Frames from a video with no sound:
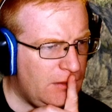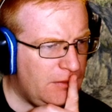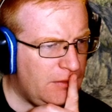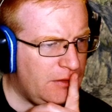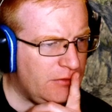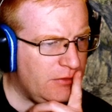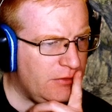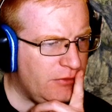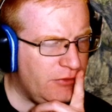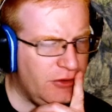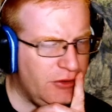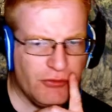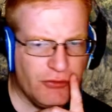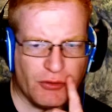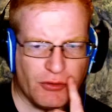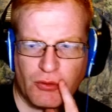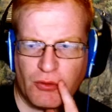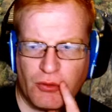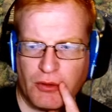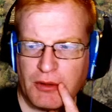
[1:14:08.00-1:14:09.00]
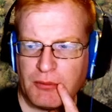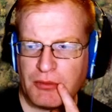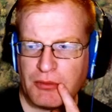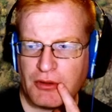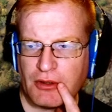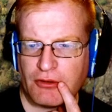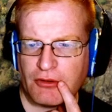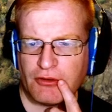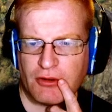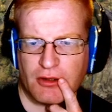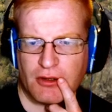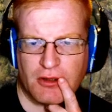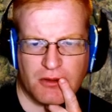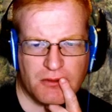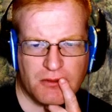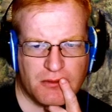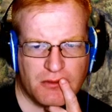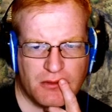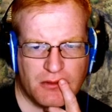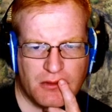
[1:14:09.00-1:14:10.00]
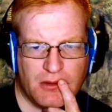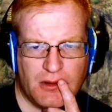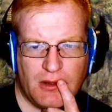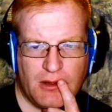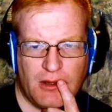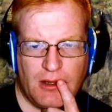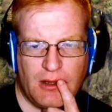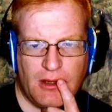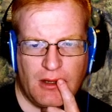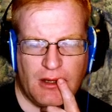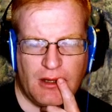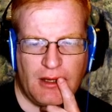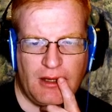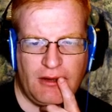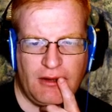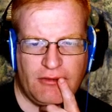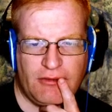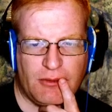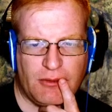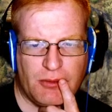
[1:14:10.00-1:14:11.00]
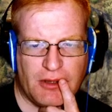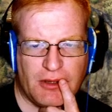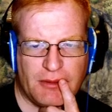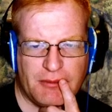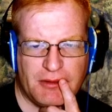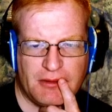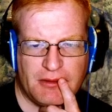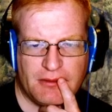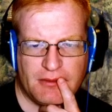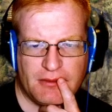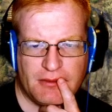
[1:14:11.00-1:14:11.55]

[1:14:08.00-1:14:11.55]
He's going to reduce our coin production, though. Hey, Sequel Llama.